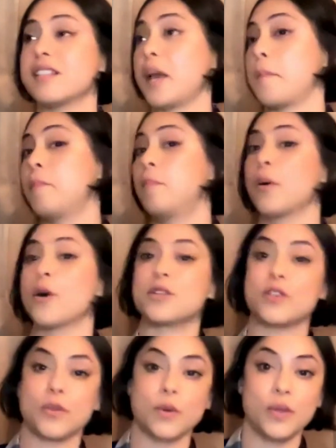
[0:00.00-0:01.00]
like
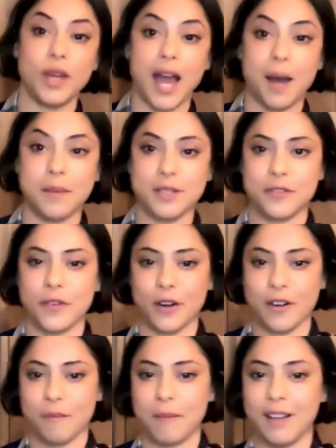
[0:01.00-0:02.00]
burst through the
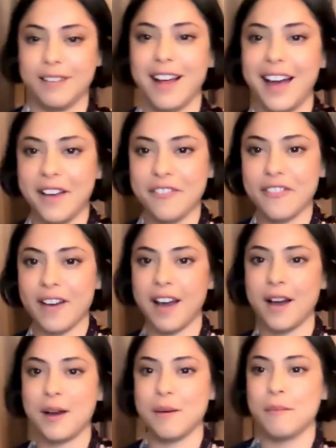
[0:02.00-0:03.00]
atmosphere of my life.
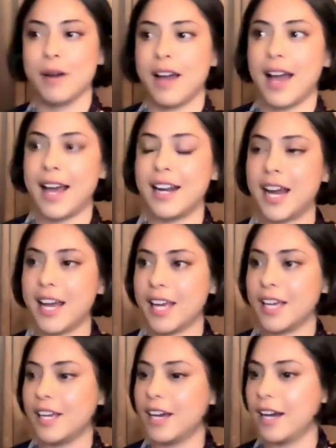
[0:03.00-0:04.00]
And
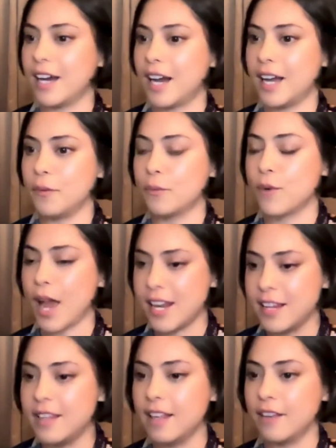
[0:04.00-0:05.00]
I
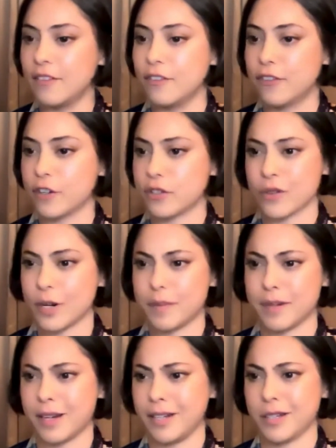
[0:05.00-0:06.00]
read the first
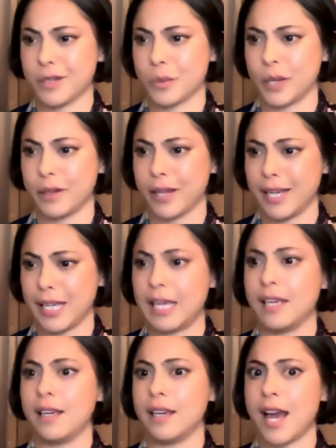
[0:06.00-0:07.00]
script and I just went like,
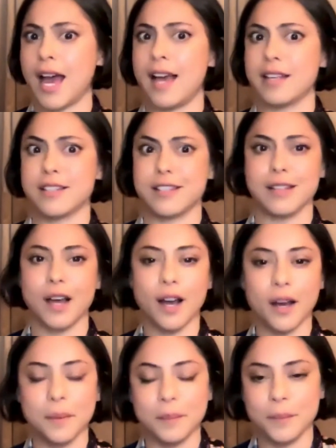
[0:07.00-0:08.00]
yes.
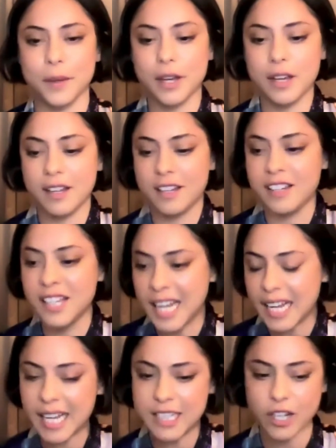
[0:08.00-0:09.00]

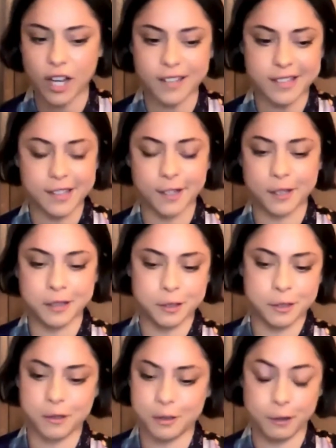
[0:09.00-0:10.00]
Nick Antoska
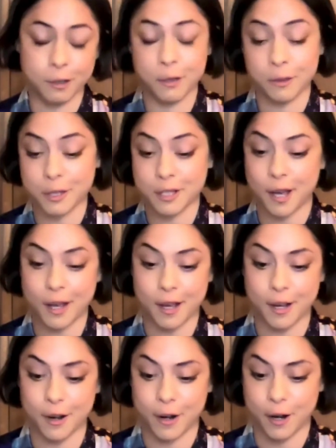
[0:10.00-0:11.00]
and Lenore
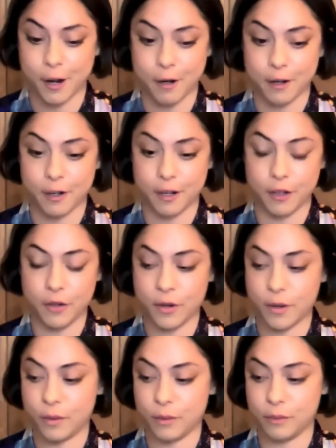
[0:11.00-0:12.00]
Zion are,
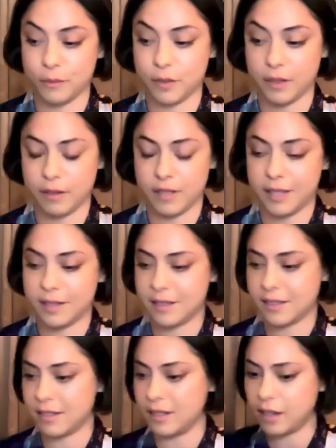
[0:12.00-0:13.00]
these